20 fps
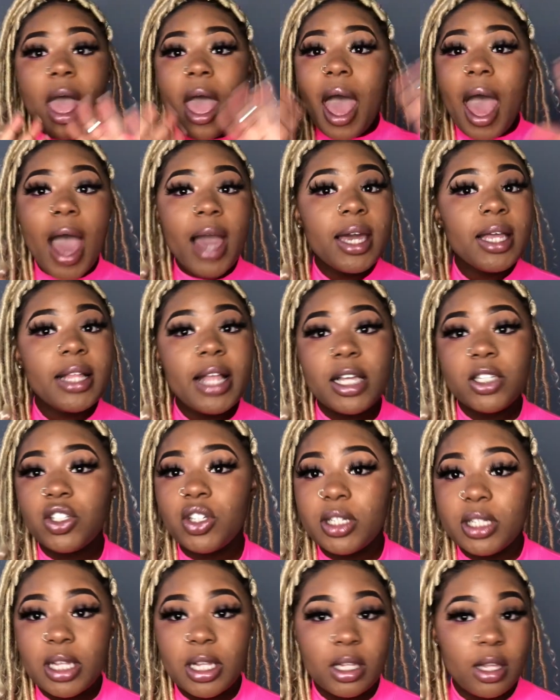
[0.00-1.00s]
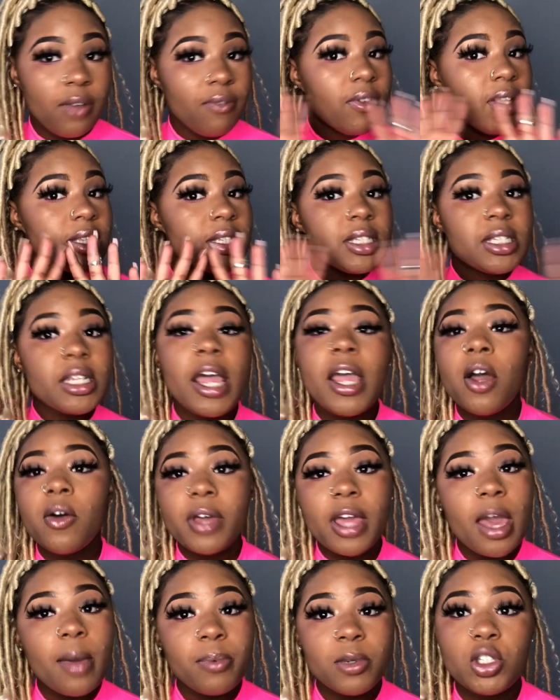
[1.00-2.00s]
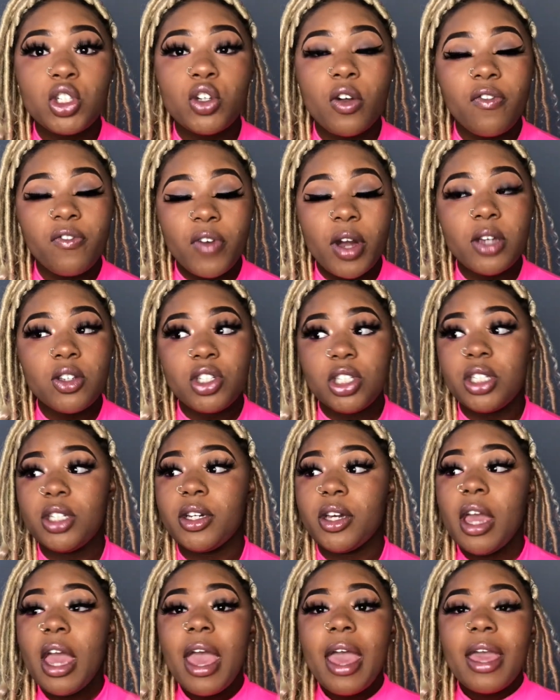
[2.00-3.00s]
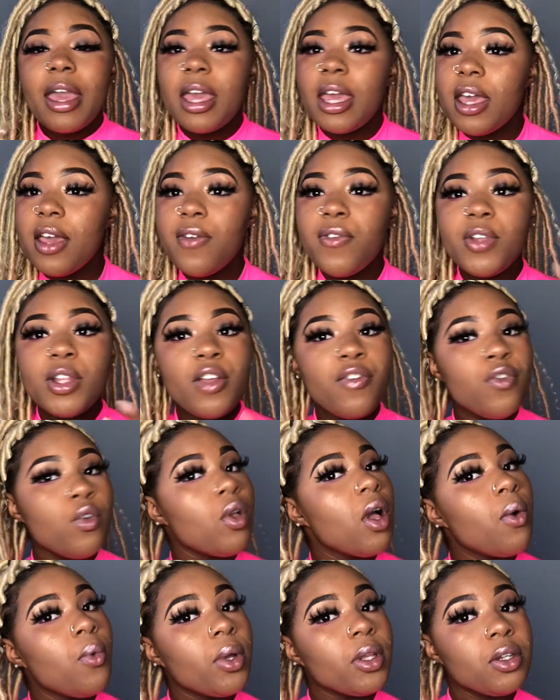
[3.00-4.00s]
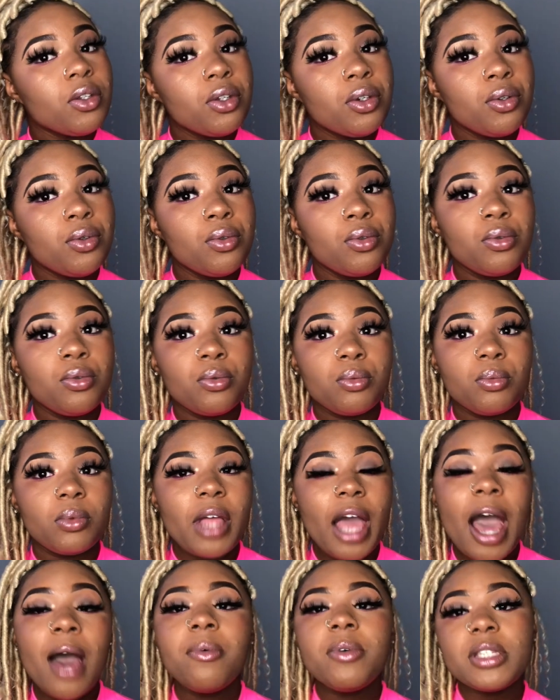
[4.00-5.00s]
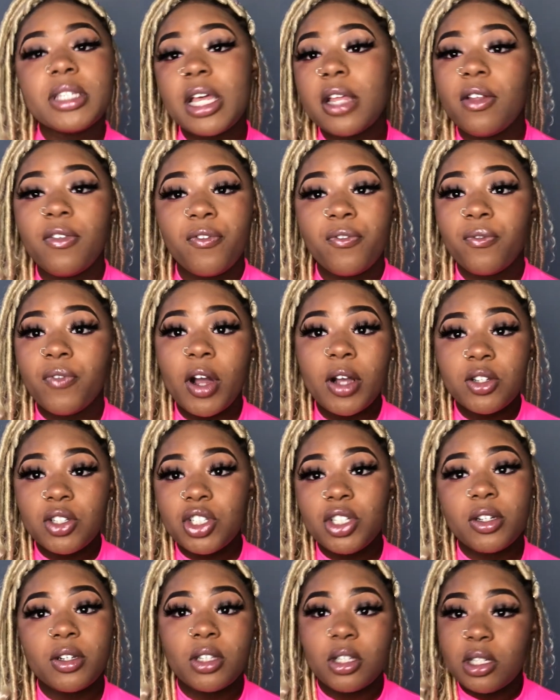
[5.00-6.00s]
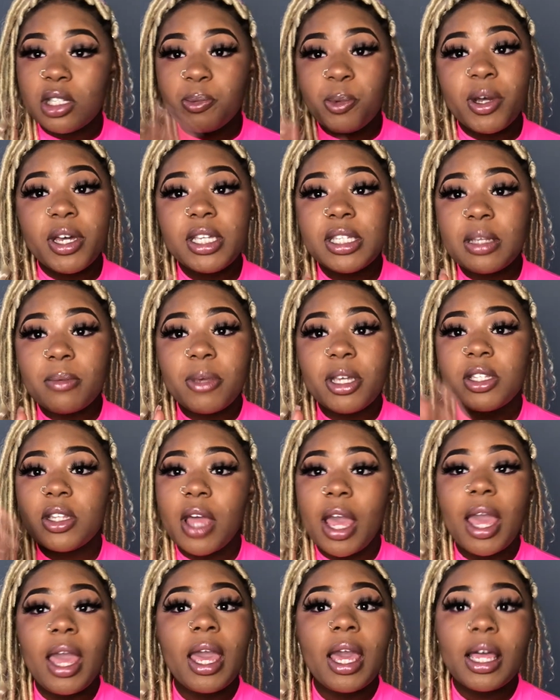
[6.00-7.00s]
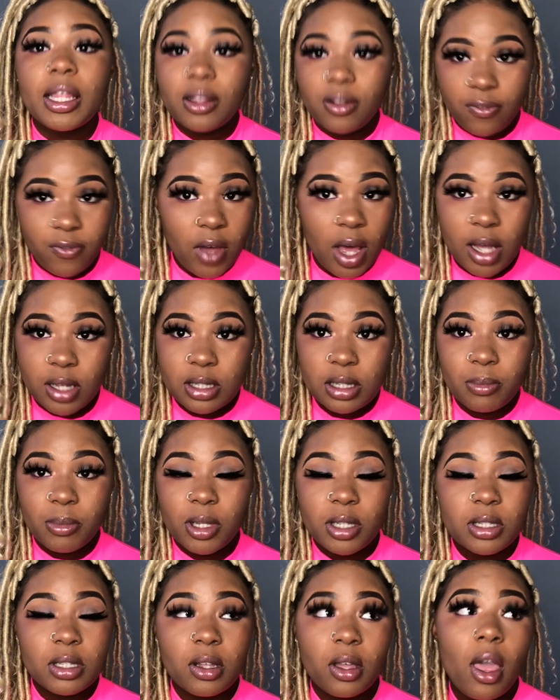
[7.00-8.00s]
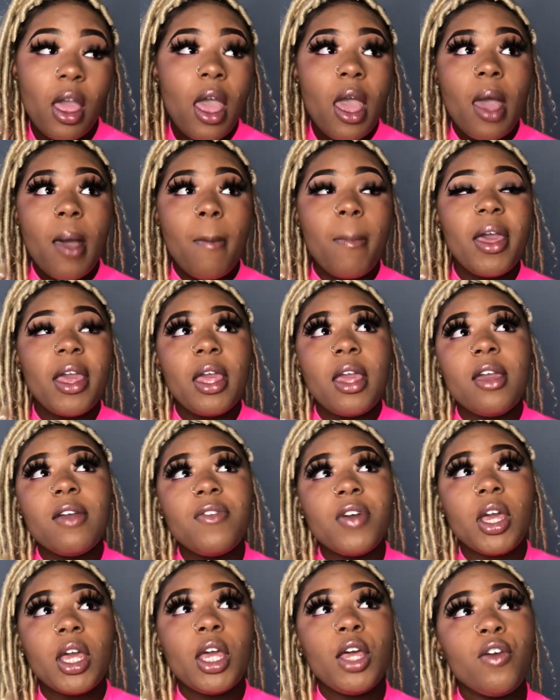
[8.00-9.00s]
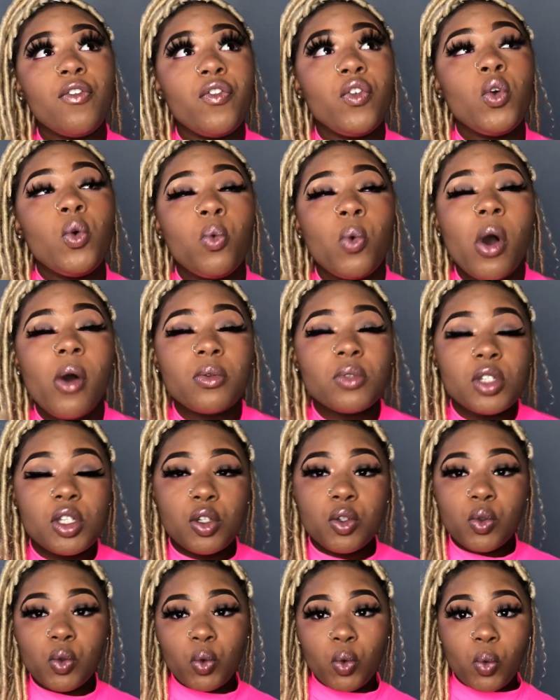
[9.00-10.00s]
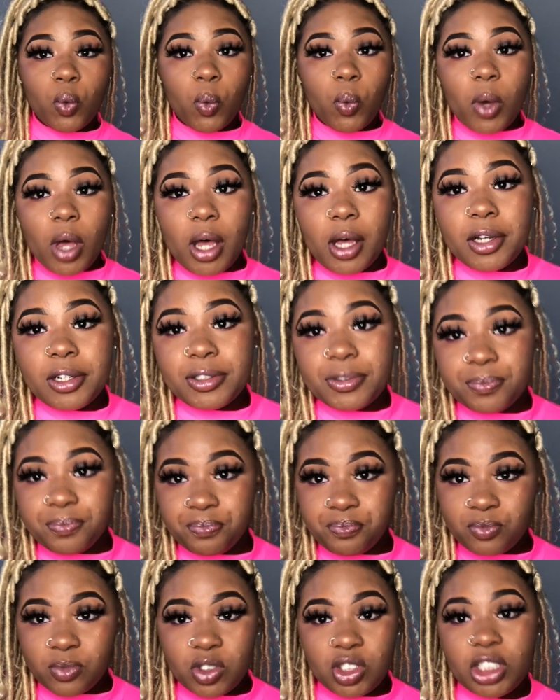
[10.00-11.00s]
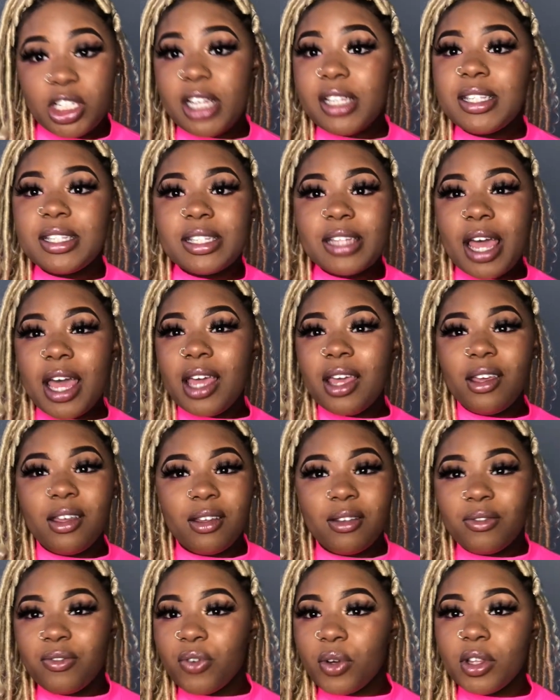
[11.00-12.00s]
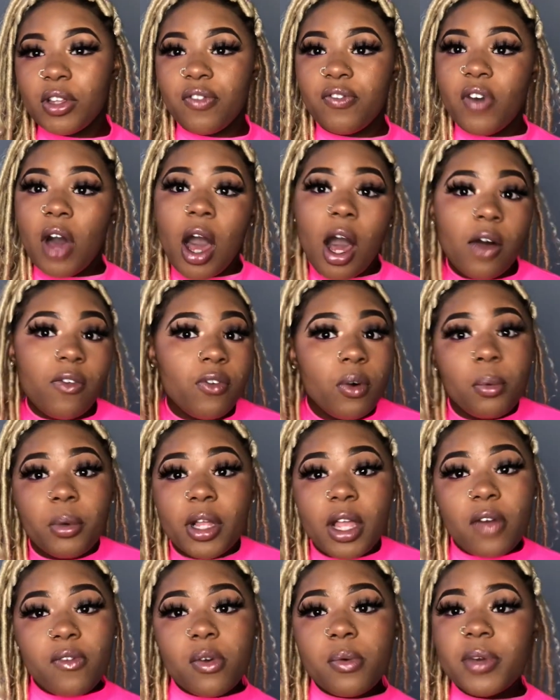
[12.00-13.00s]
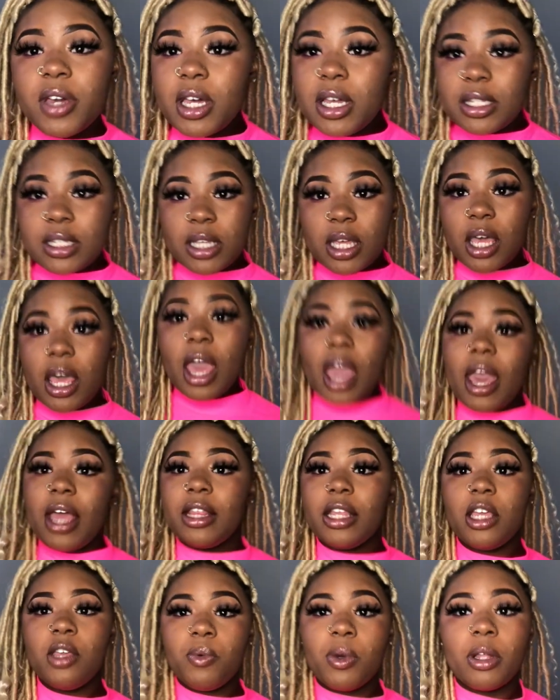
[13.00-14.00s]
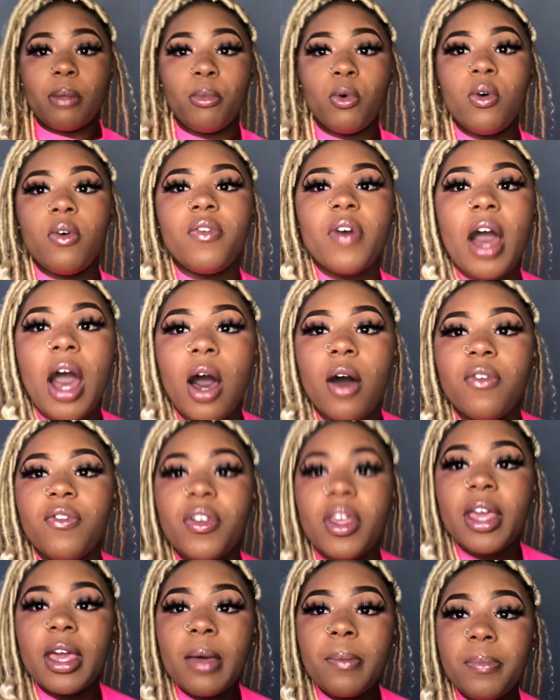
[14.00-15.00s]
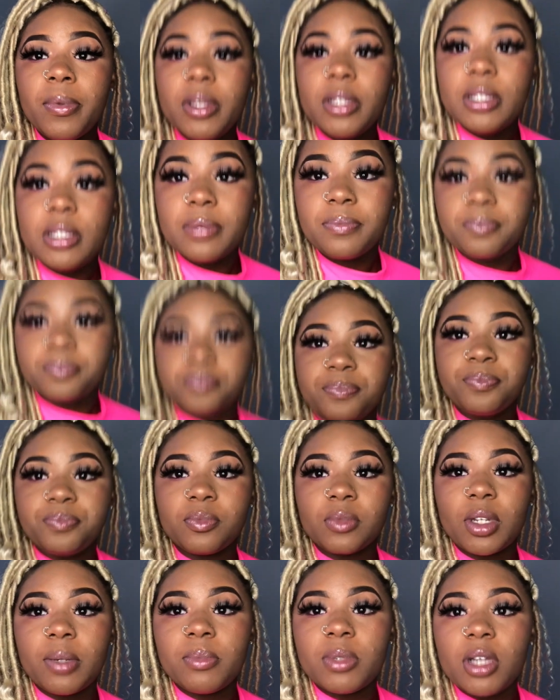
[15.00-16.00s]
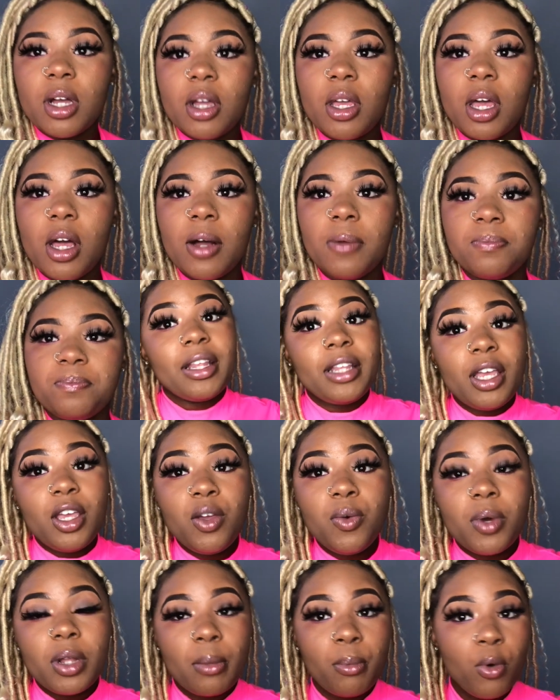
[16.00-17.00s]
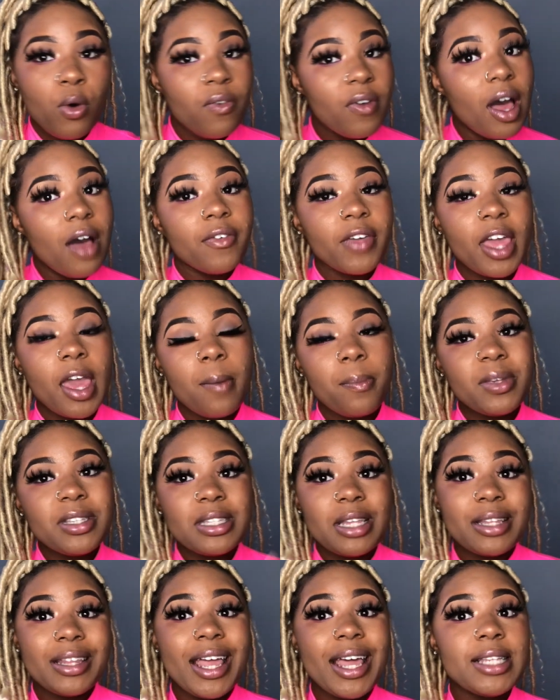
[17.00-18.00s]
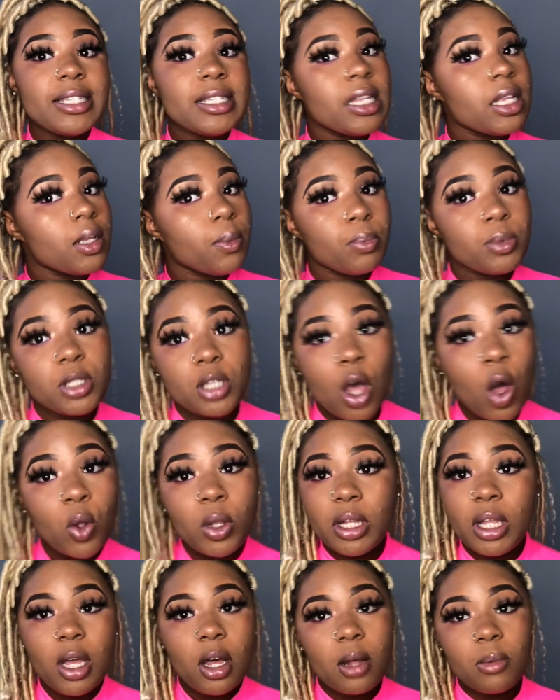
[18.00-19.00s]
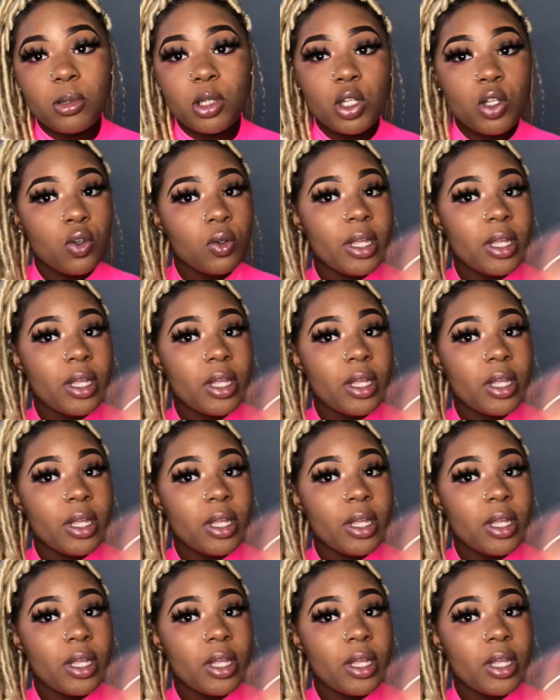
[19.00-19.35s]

I cannot stress enough. Stay on campus your first year. Even if you don't want to do, I would say the first year, the spring semester and the fall semester. But even if you want to just stay for the fall for whatever reason, and then you want to move off campus. I'm sorry, y'all. And then you want to move off campus, then that's totally up to you.